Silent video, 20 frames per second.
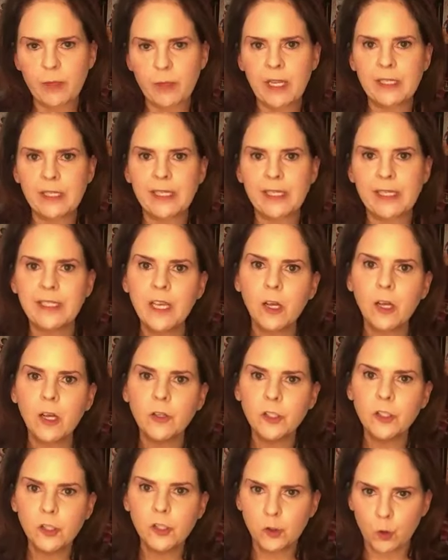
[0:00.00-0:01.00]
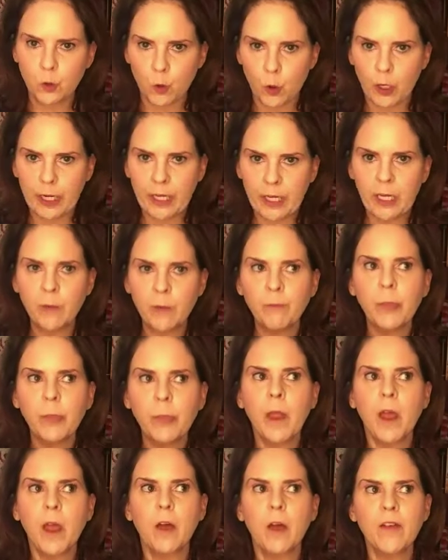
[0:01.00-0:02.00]
because I tell the story
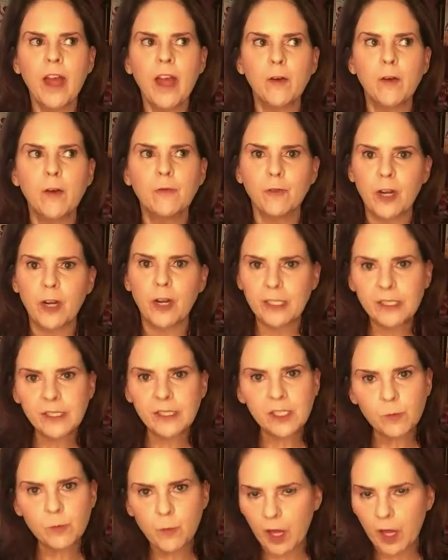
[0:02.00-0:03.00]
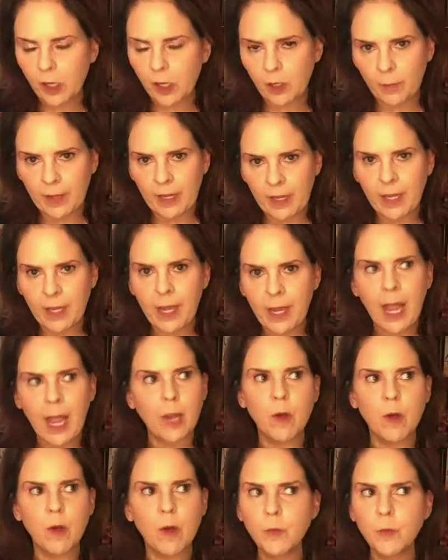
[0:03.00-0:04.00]
of how Francis Bellamy
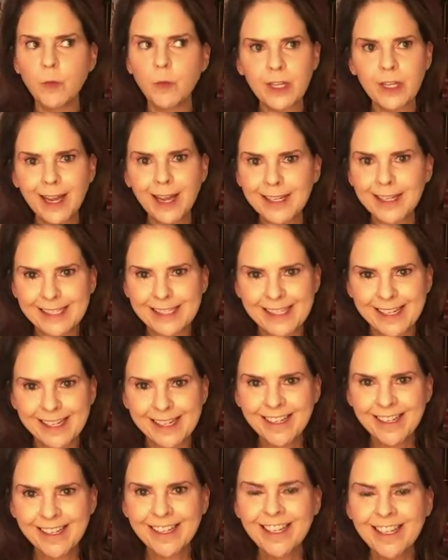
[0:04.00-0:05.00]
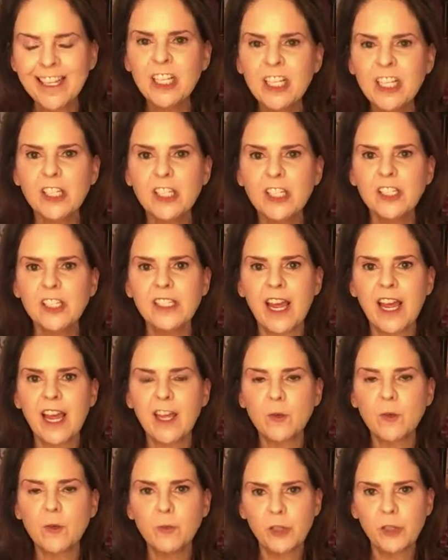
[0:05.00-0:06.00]
came up with the idea to
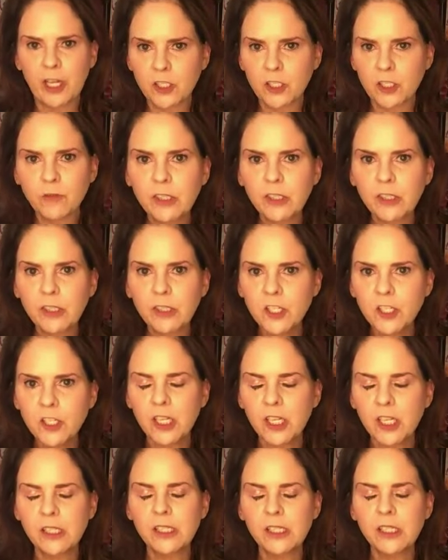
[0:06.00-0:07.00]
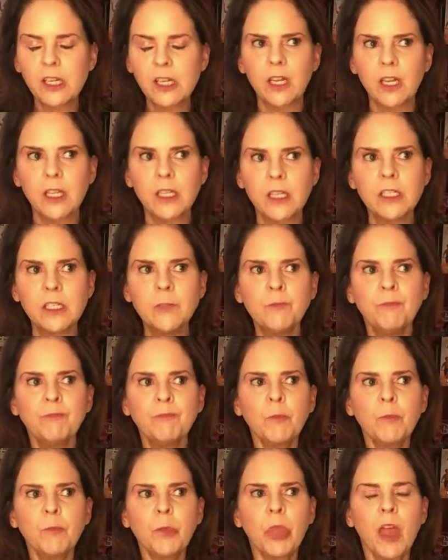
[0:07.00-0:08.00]
say the Pledge of Allegiance. Mm-hmm. And
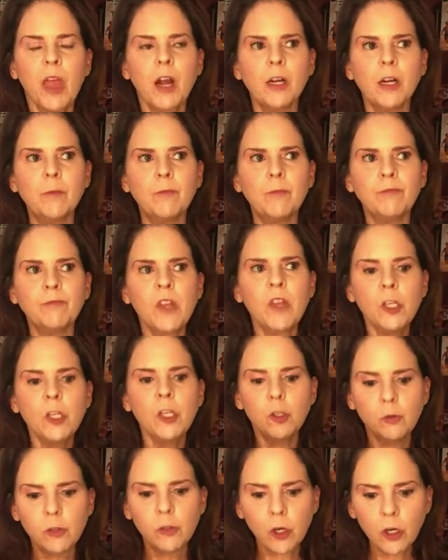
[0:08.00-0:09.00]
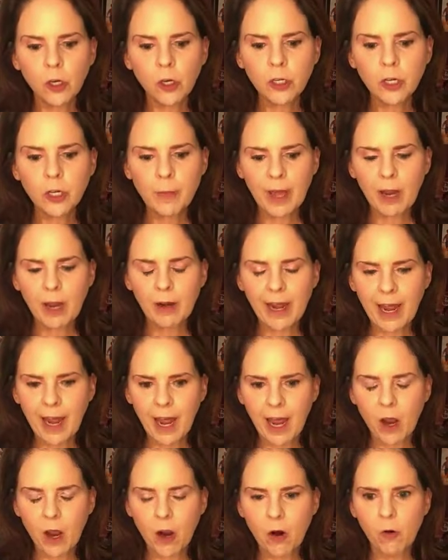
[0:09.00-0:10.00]
um, you learn about
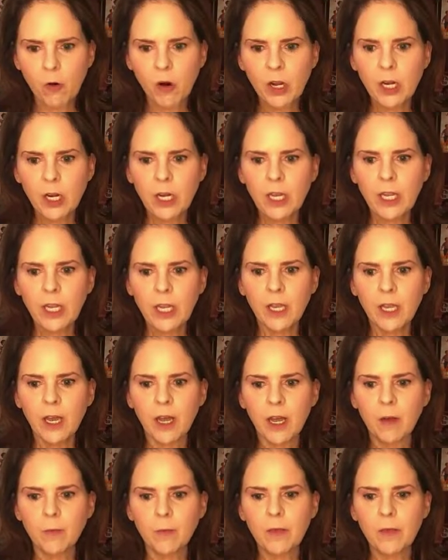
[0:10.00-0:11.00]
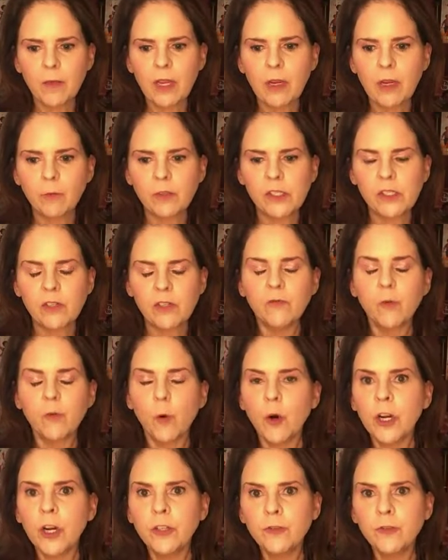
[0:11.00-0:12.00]
how um, it was the
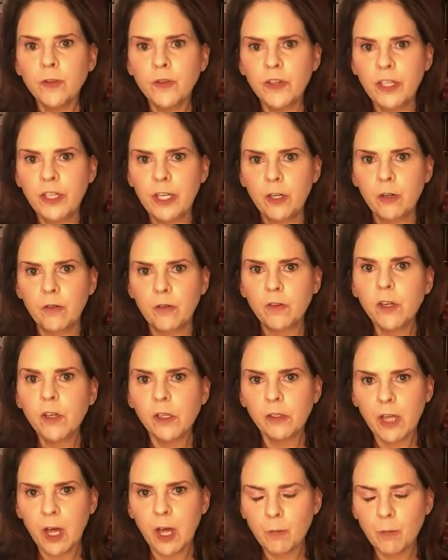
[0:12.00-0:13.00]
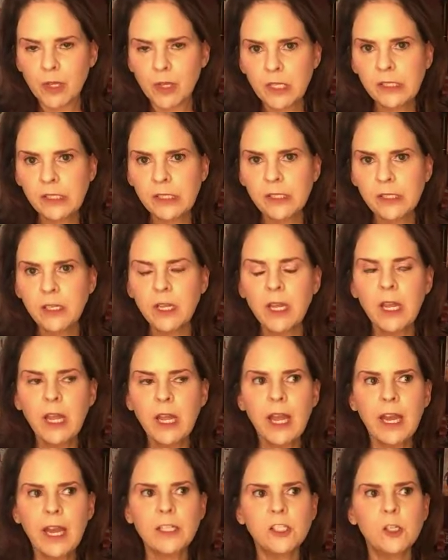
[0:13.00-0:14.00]
400th year of Columbus.
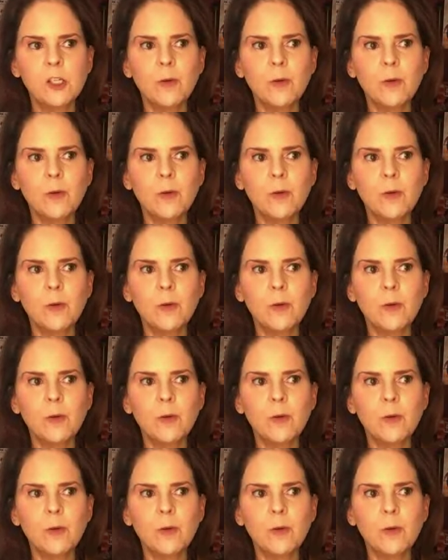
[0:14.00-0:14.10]
Mm-hmm. And